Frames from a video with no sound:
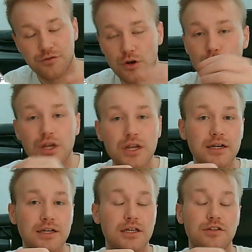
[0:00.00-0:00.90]
If you're
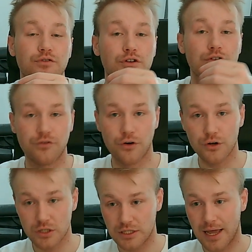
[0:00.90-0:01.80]
reading this for the
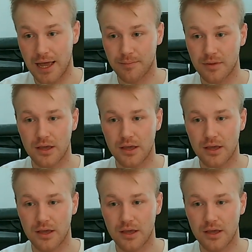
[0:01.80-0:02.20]
first time,